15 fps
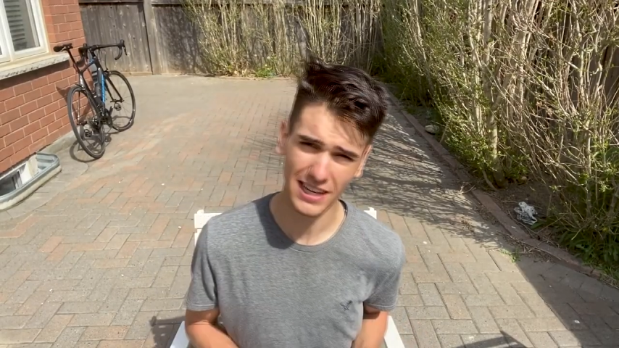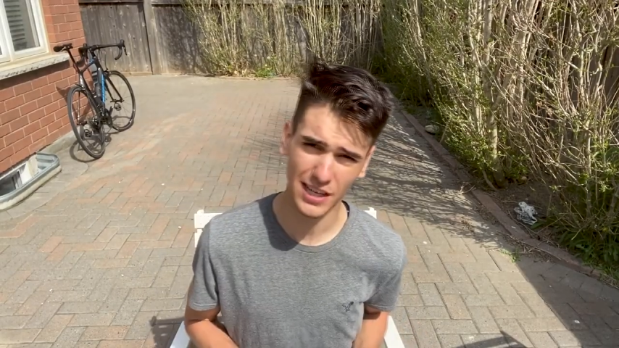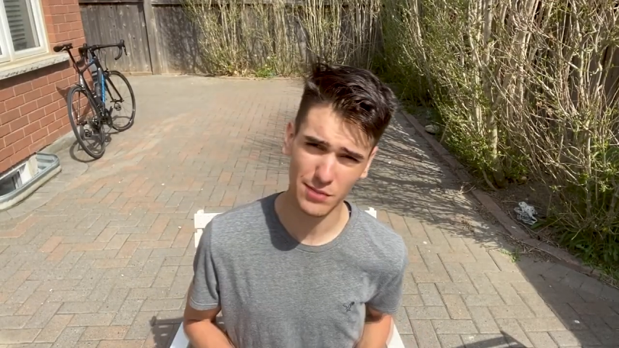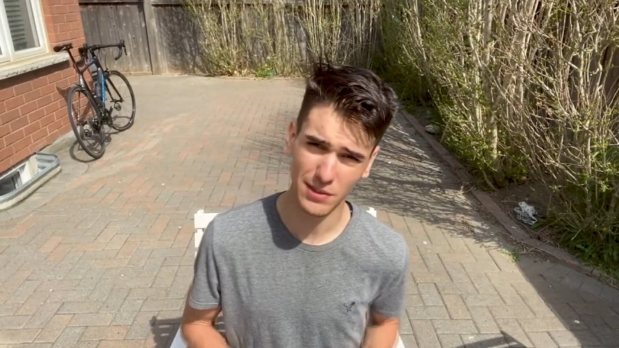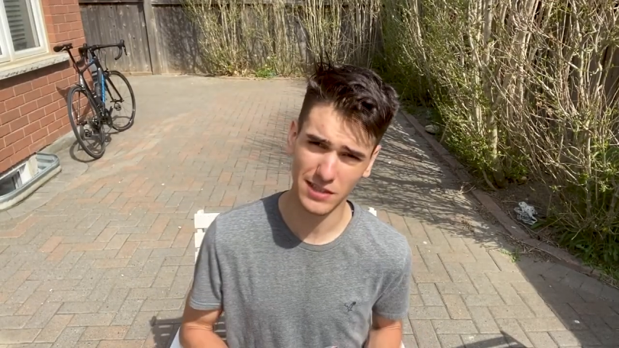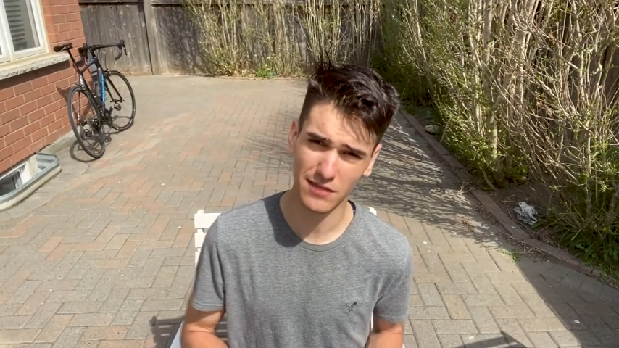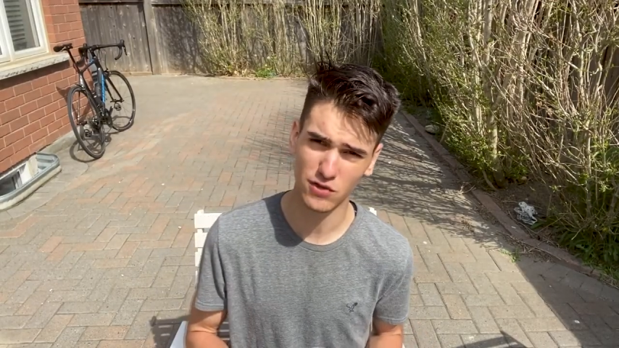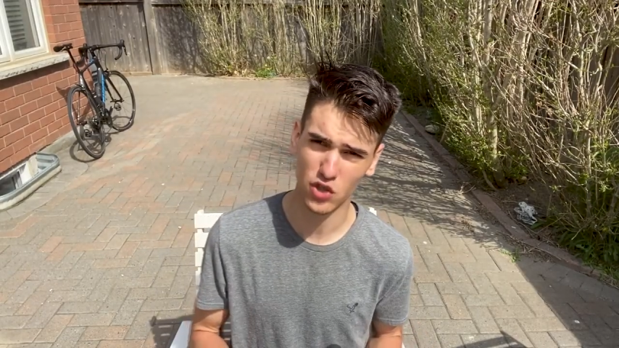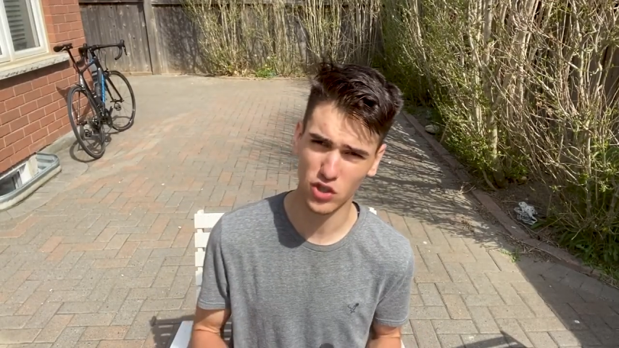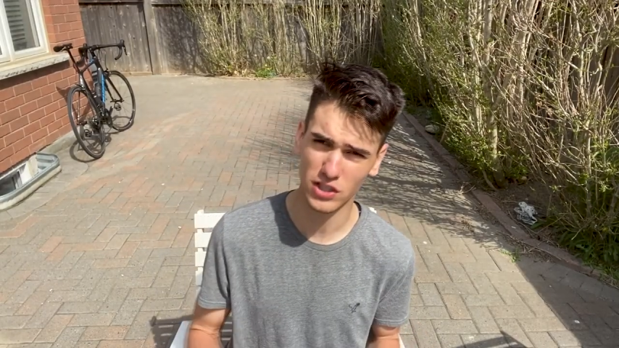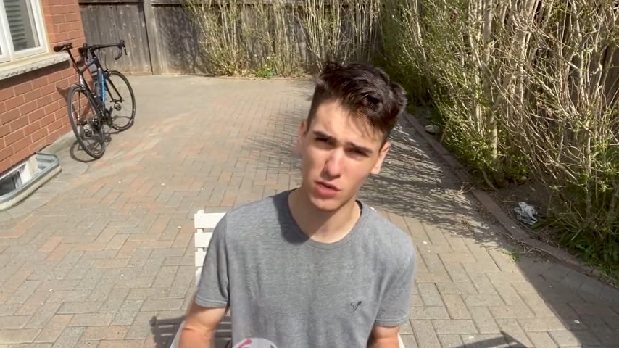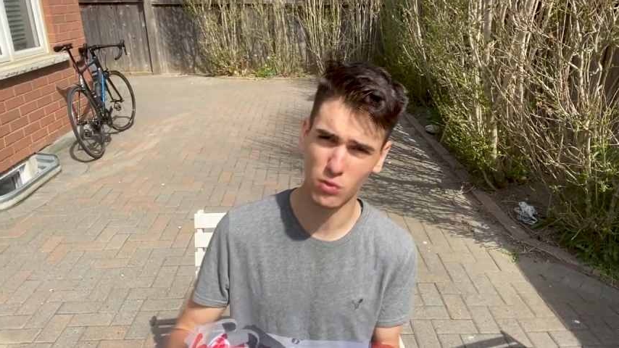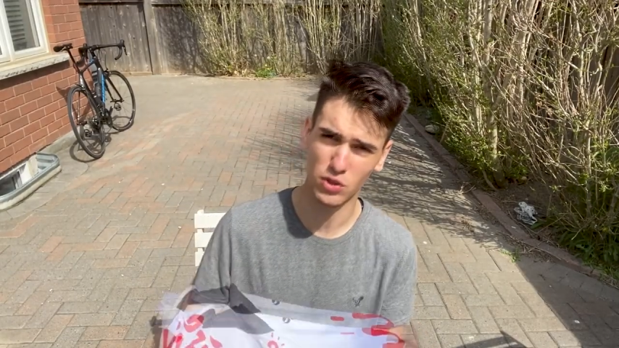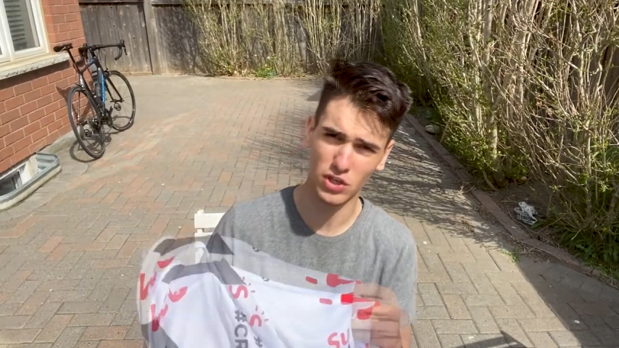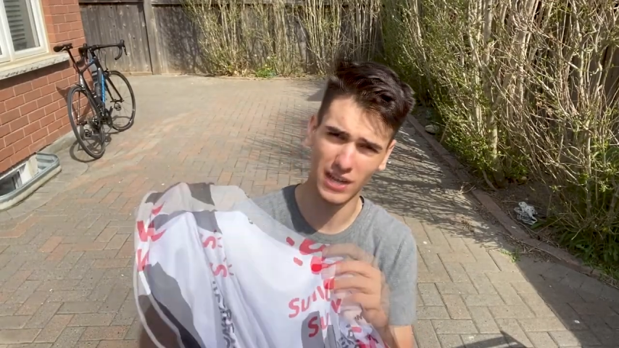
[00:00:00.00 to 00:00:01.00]
expensive
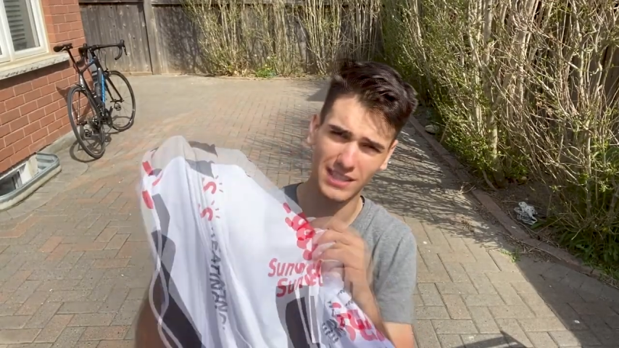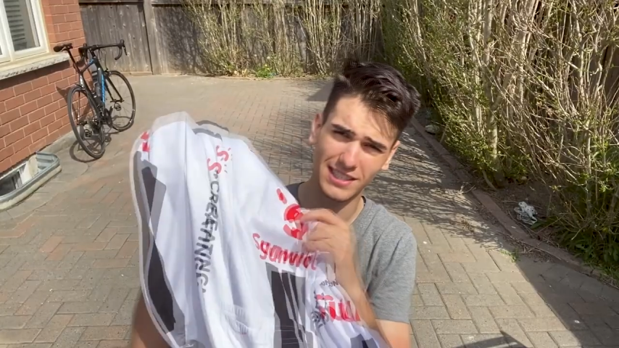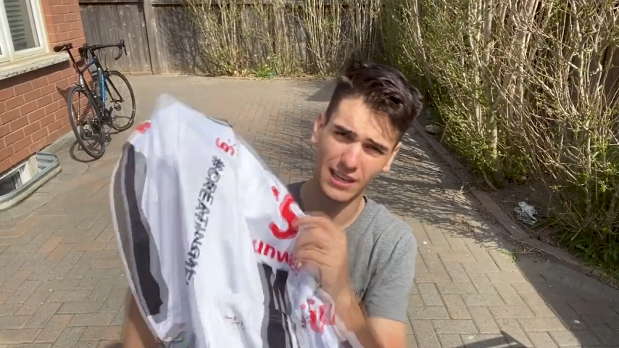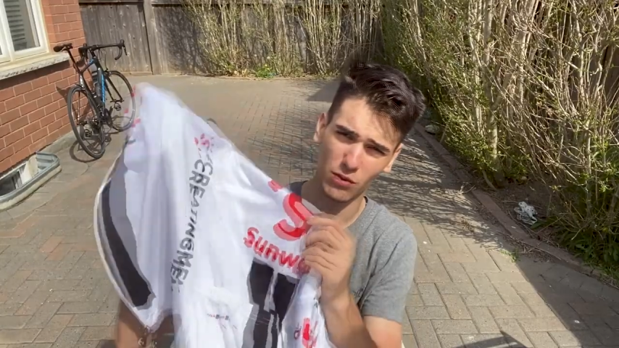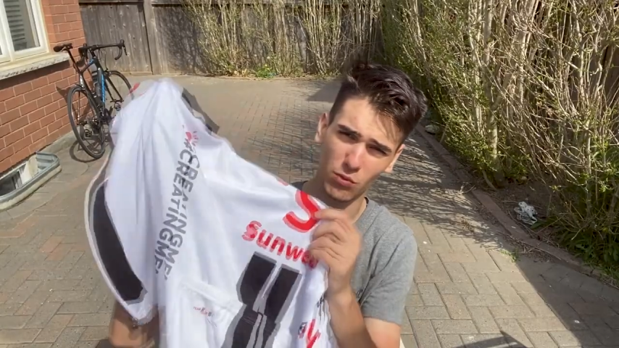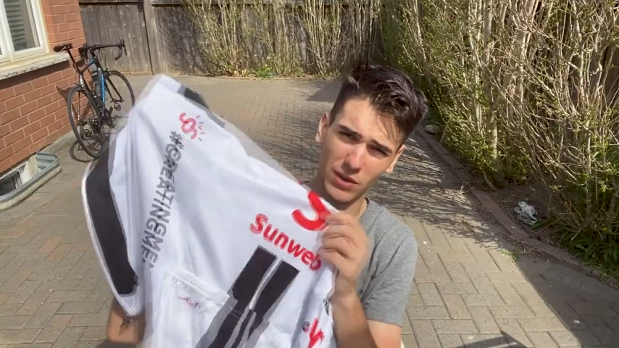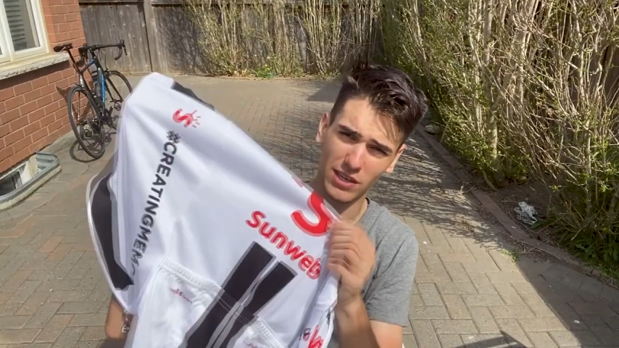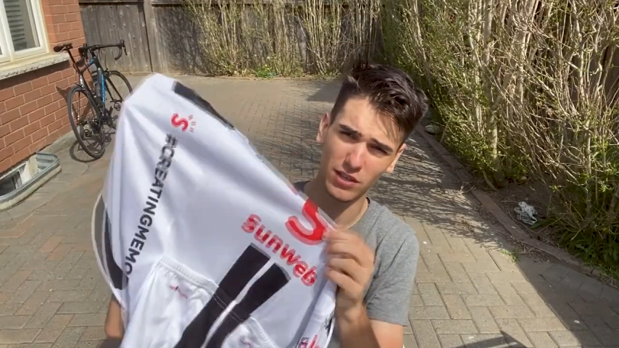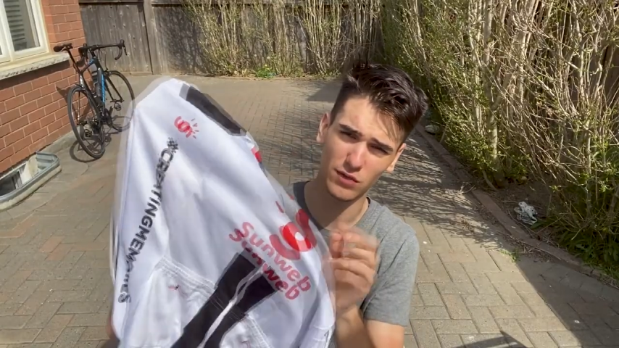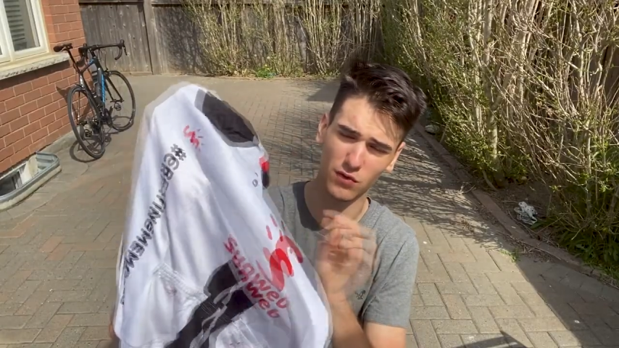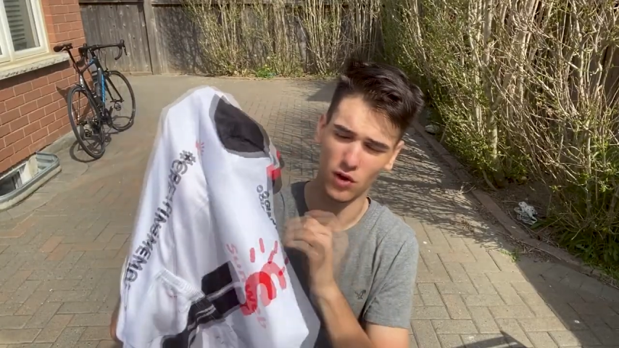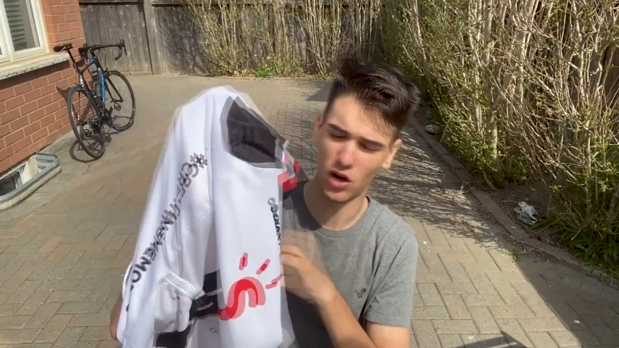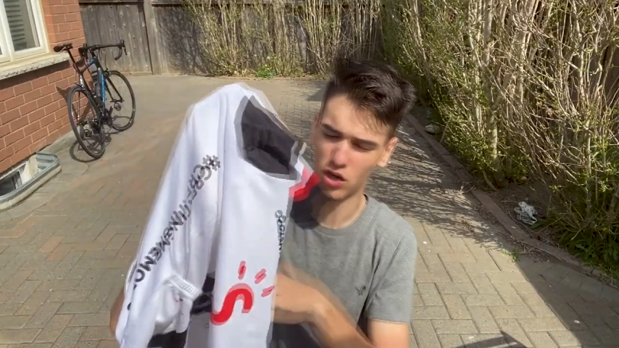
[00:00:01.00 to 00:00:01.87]
jersey, which I said retails for